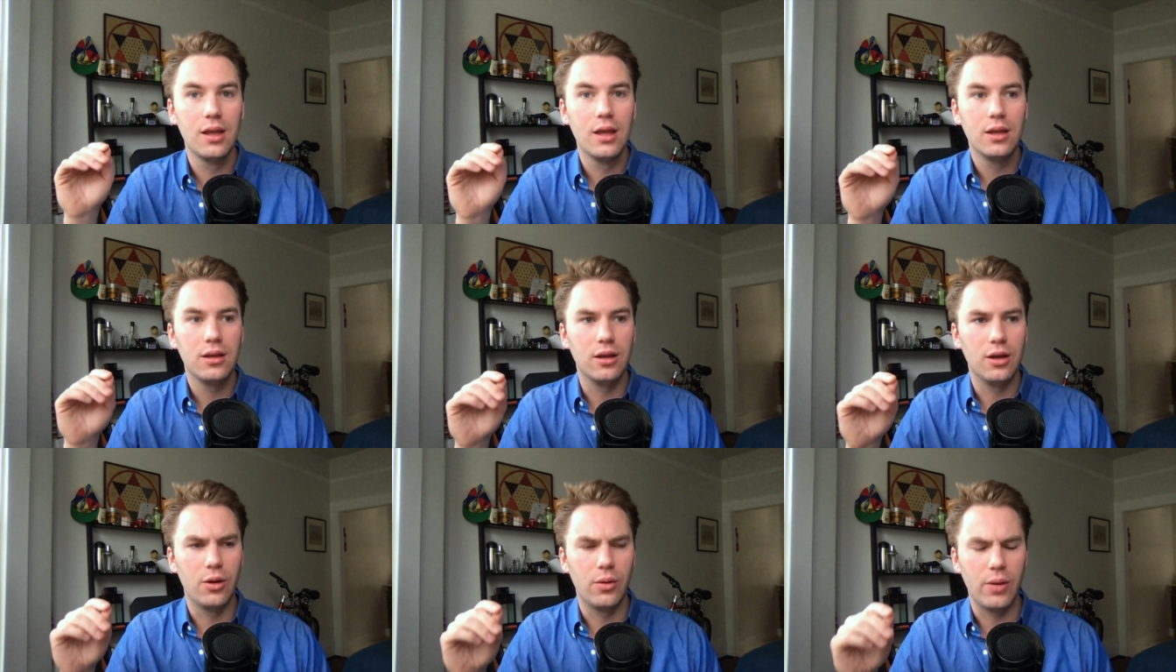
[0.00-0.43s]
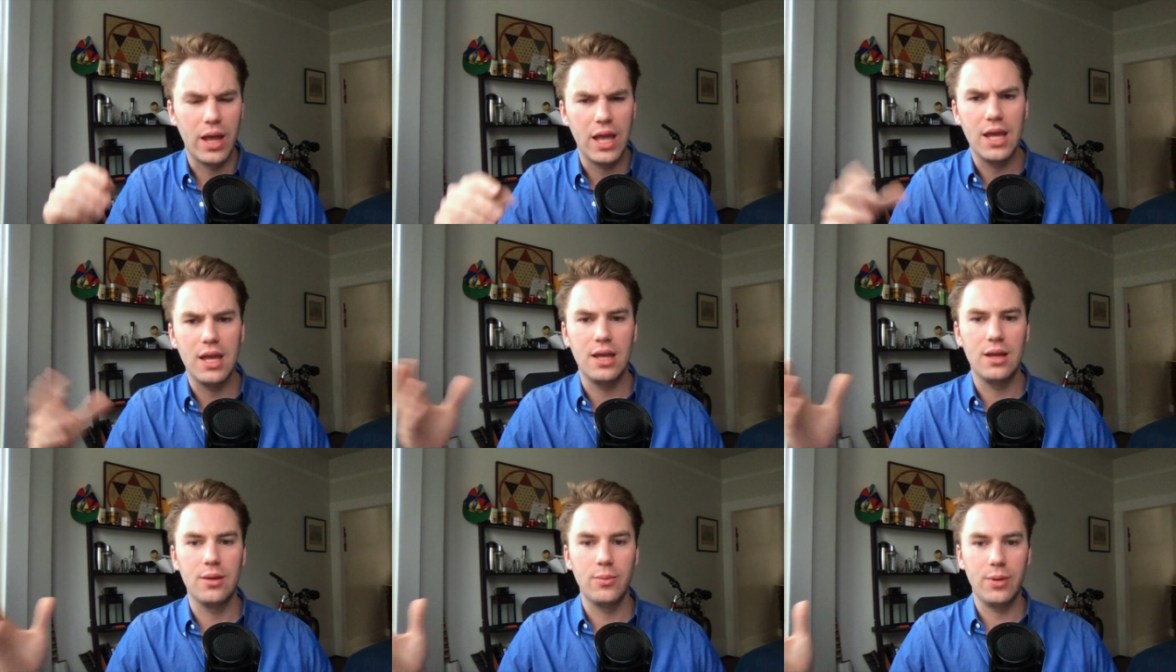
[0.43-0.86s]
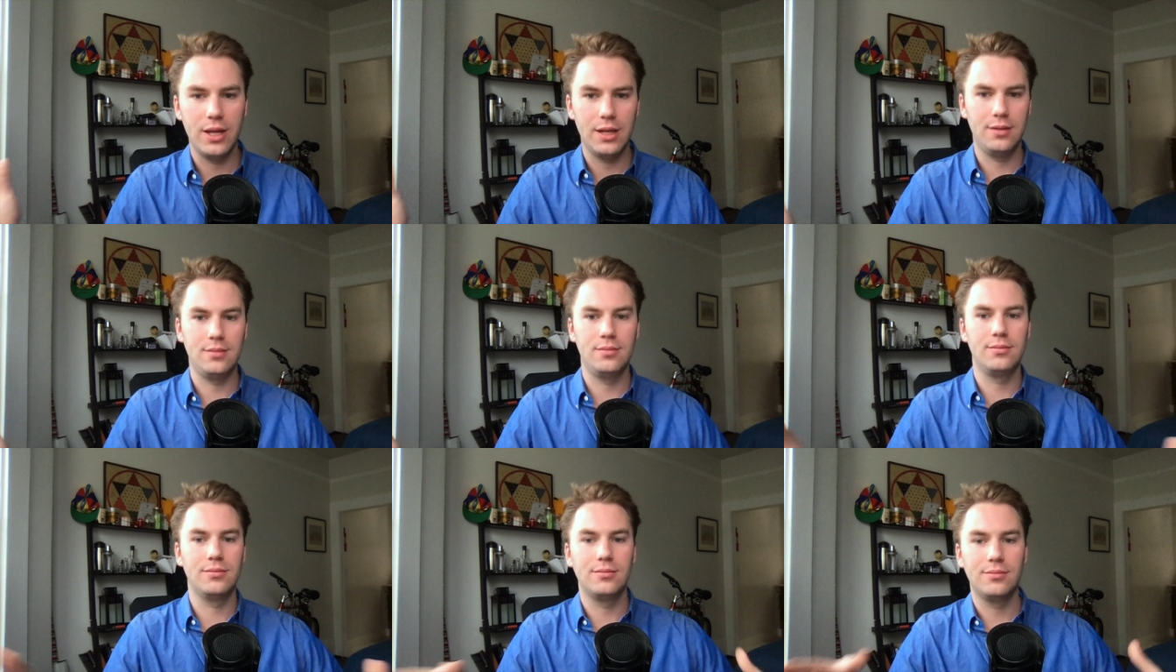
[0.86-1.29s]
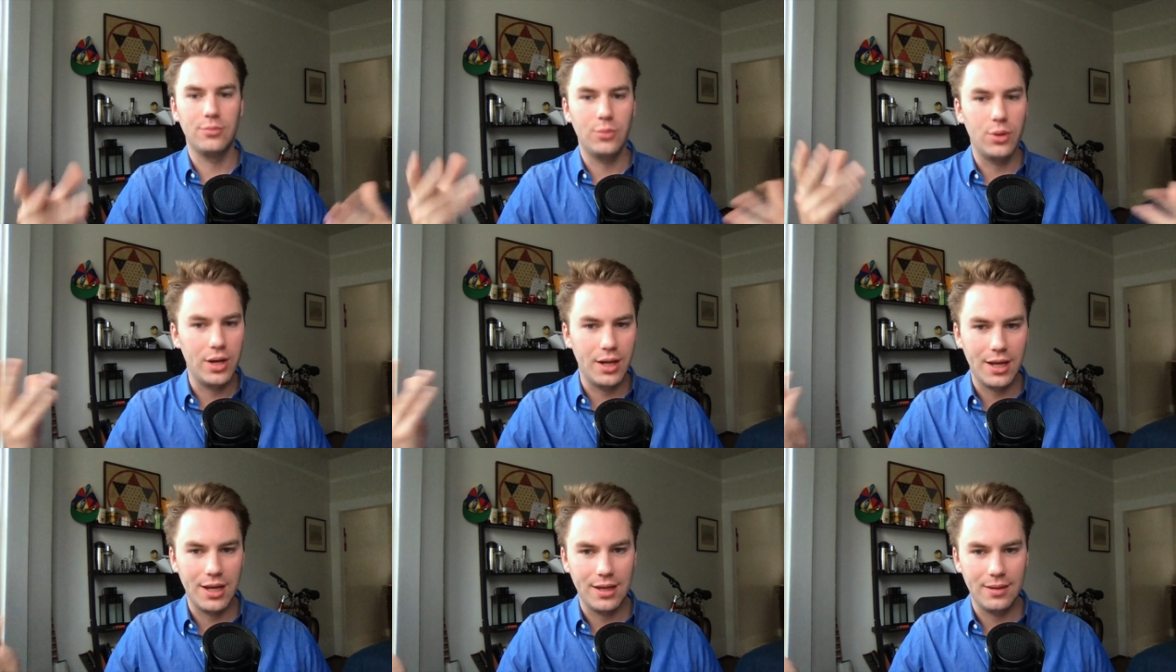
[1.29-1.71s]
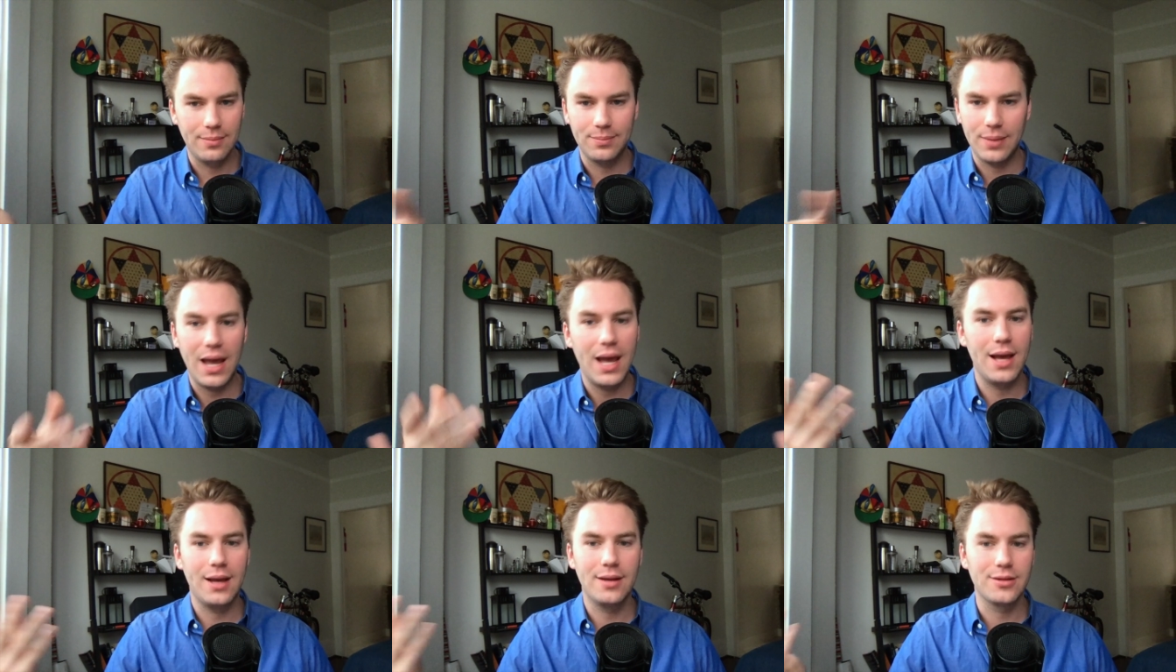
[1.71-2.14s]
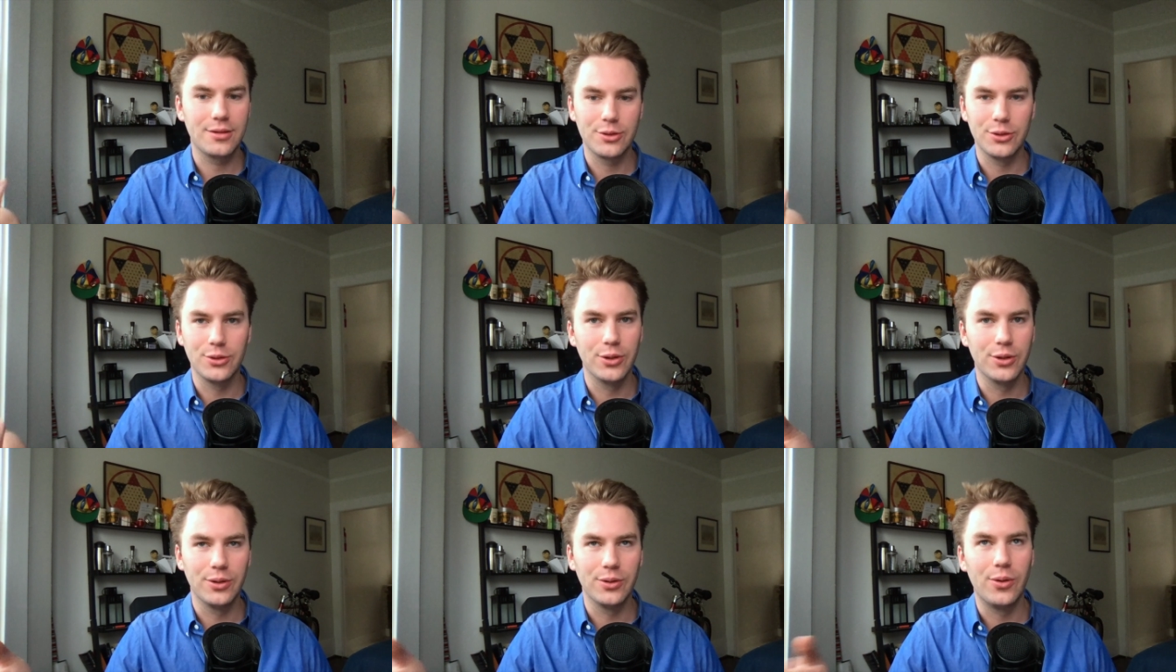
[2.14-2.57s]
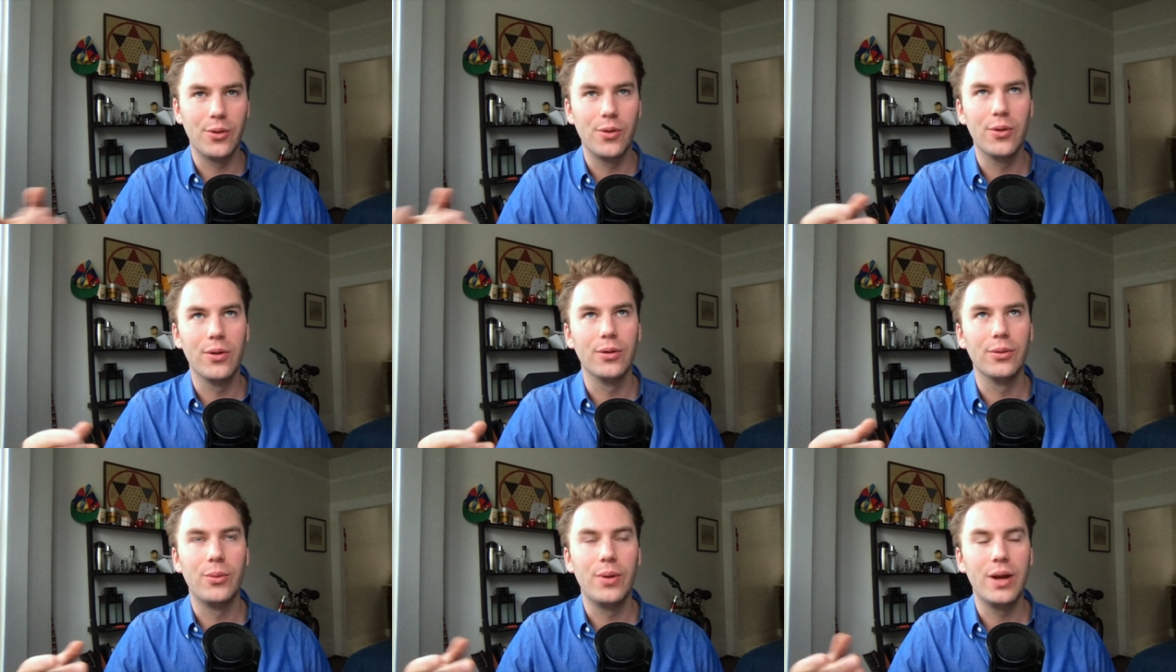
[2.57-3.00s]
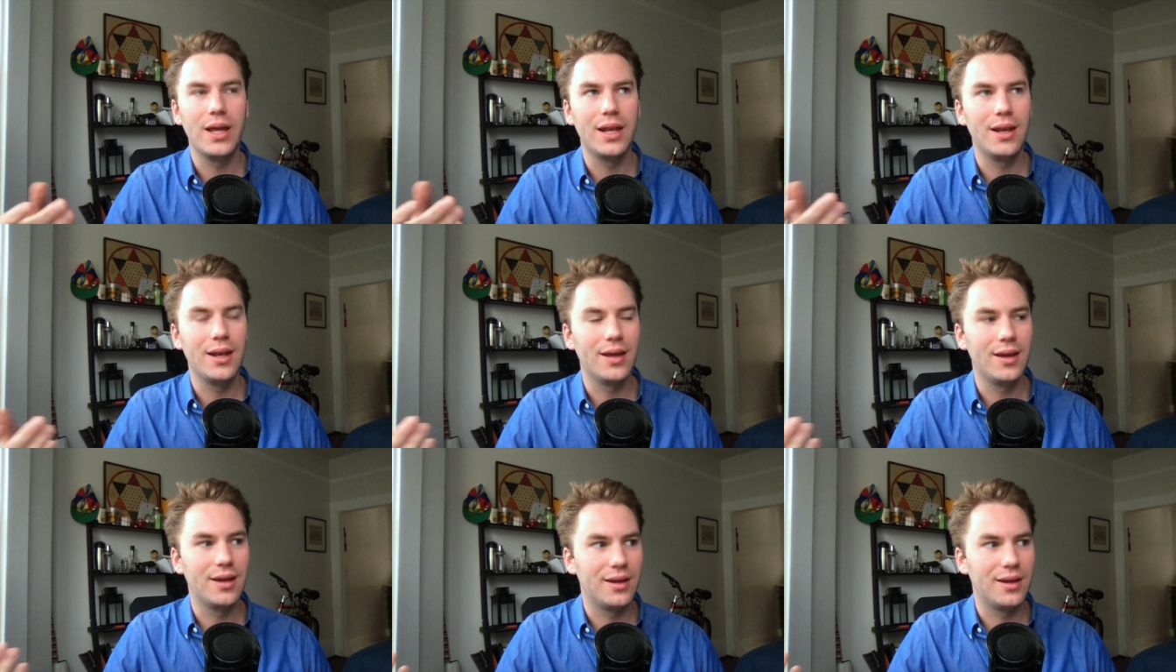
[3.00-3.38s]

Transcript: hey, when I pass or when